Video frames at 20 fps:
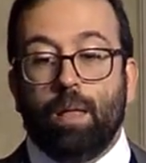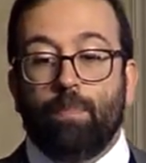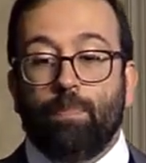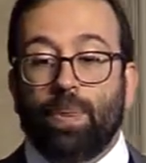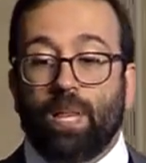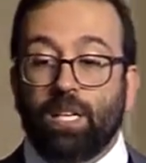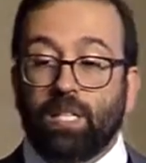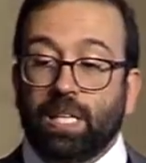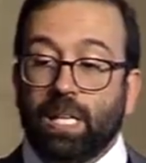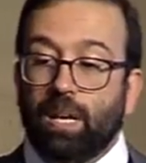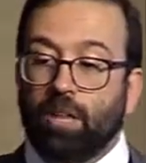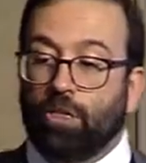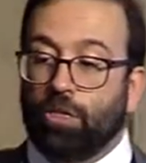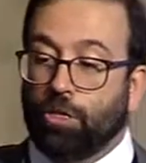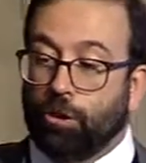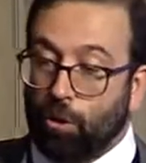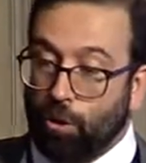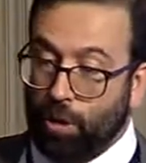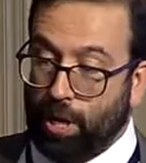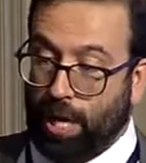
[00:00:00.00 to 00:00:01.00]
But there's then a
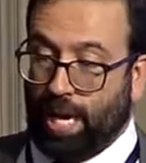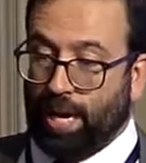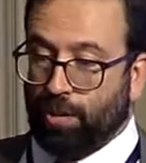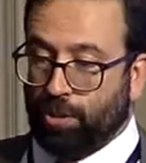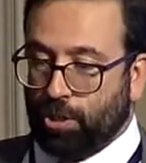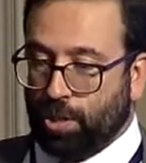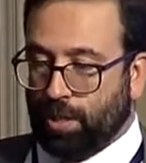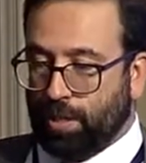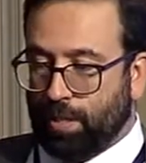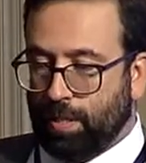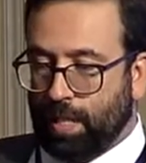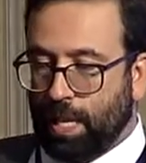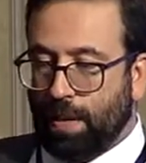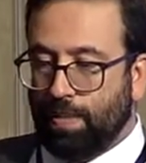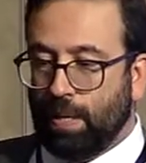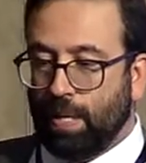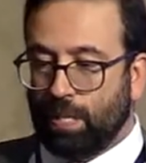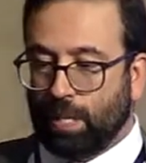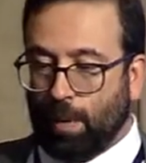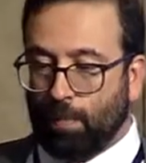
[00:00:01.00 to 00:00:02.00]
third agent, and
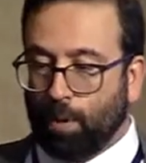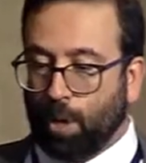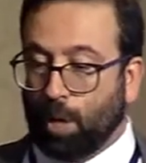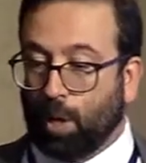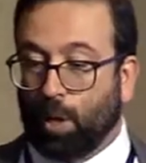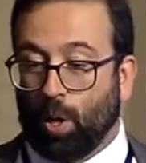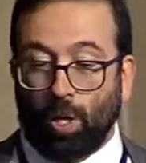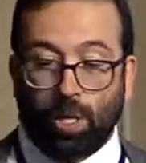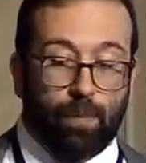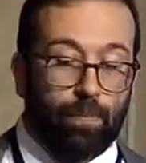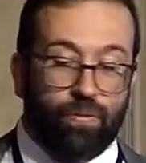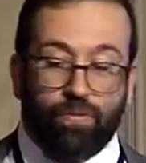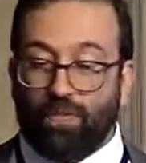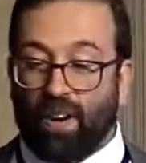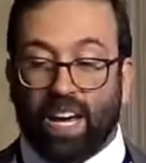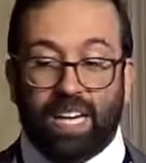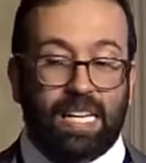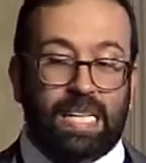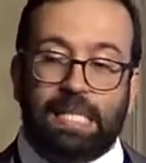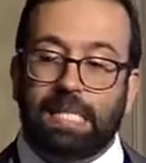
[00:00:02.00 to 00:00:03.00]
these I'm going to call them
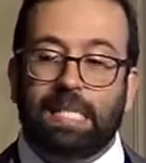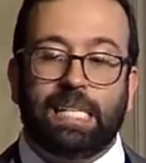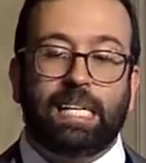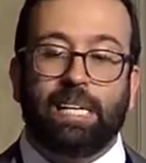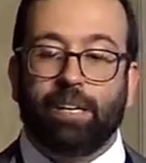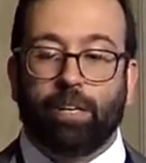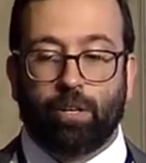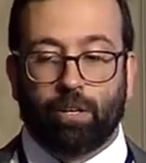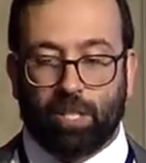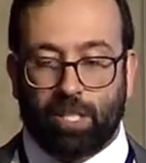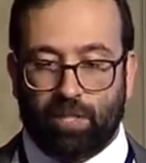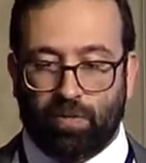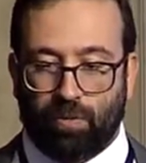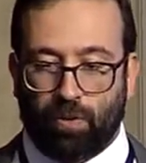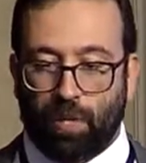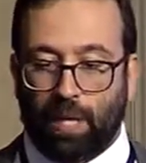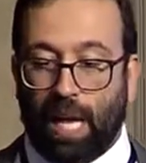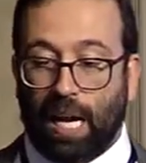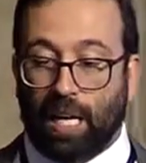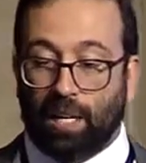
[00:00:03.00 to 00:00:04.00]
financiers
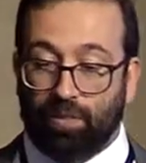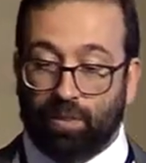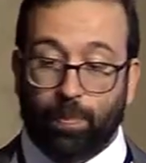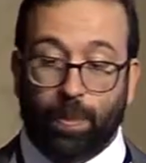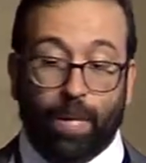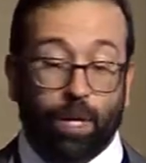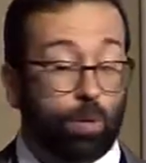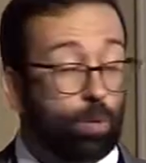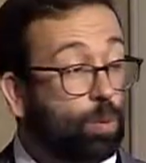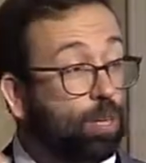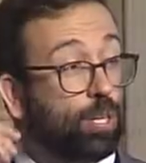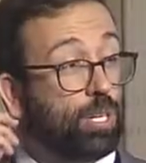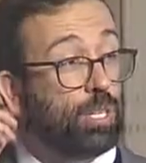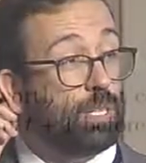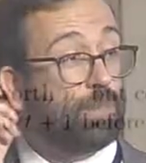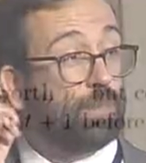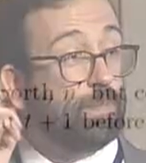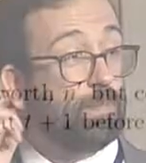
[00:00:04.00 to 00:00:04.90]
for lack of a better word.